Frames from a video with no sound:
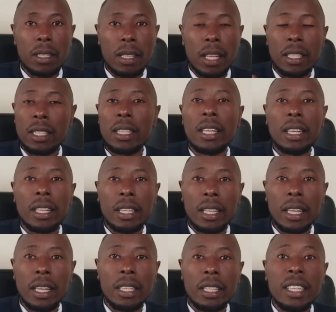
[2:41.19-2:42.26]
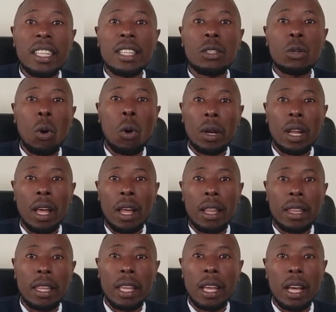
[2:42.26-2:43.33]
that they didn't honor
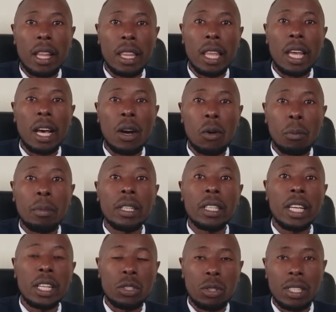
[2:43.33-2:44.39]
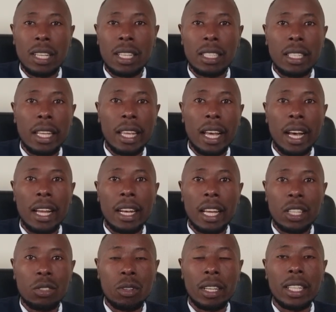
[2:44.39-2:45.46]
their obligation that they had
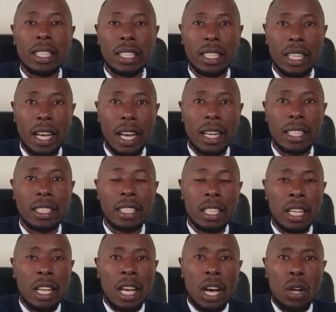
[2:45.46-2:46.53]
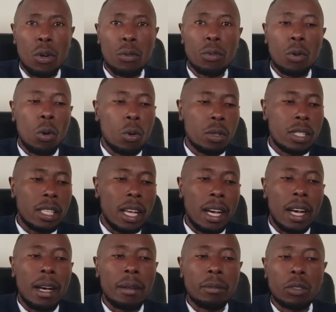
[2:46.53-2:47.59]
actually incurred. And of course,
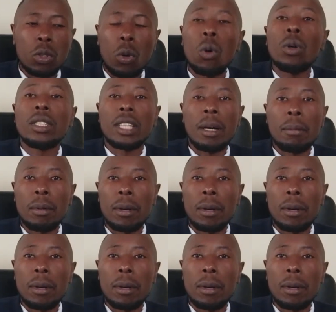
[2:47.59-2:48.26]
court